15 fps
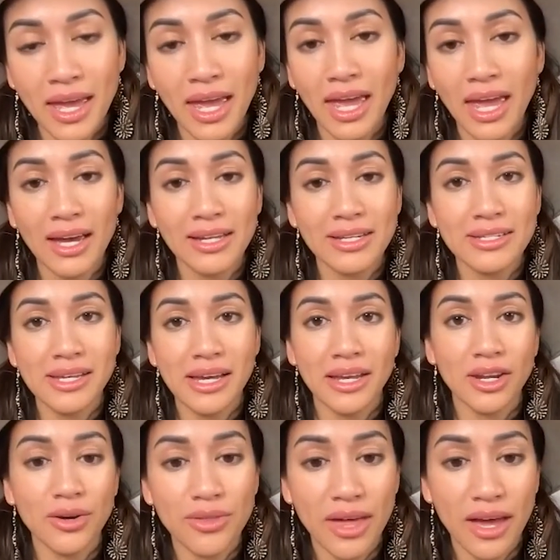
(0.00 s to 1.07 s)
And I
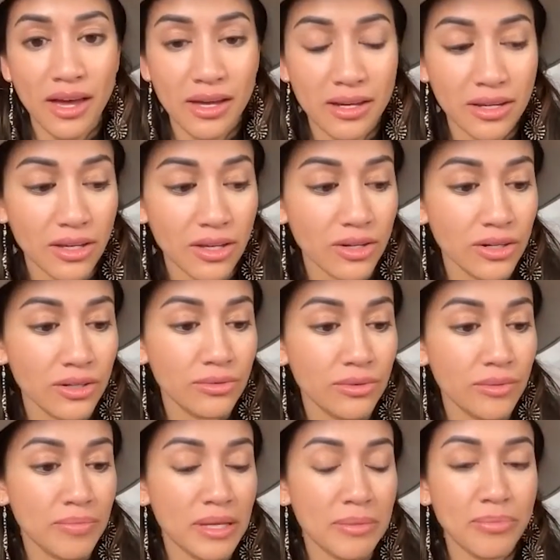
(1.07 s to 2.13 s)
know that, you know,
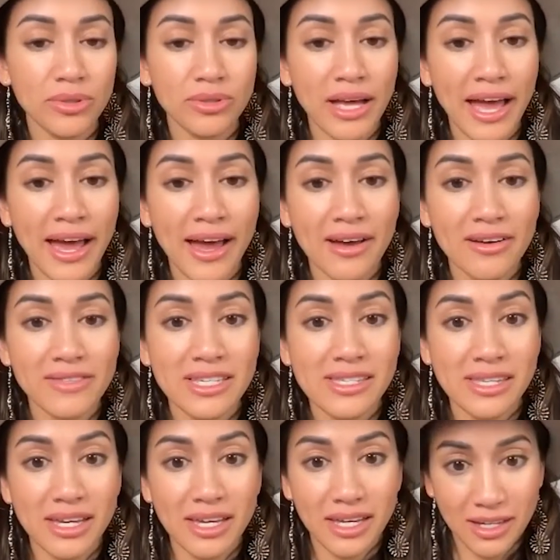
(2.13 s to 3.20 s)
people have
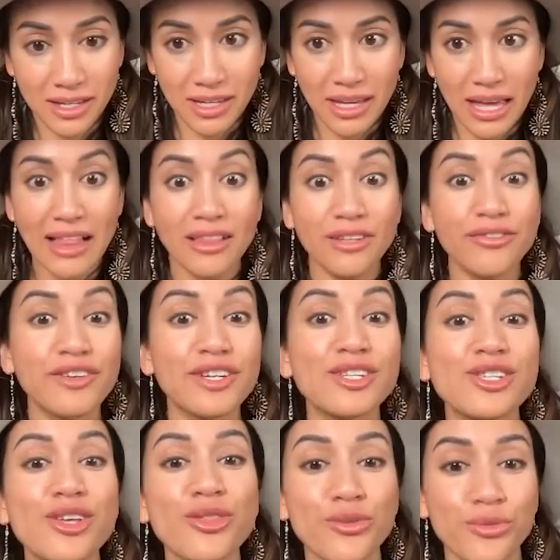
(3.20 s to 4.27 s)
these like
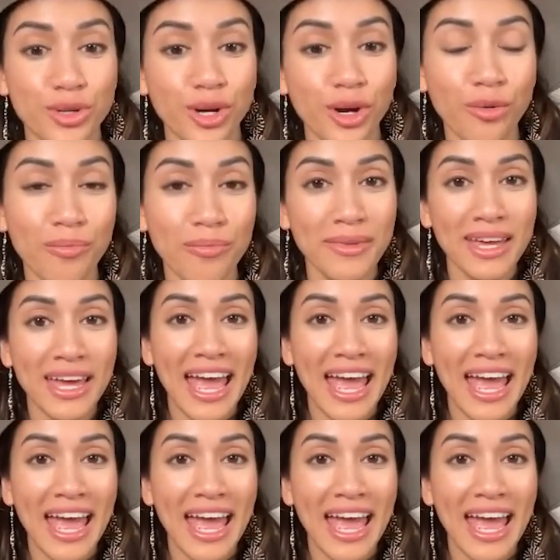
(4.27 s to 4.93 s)
elephants in the room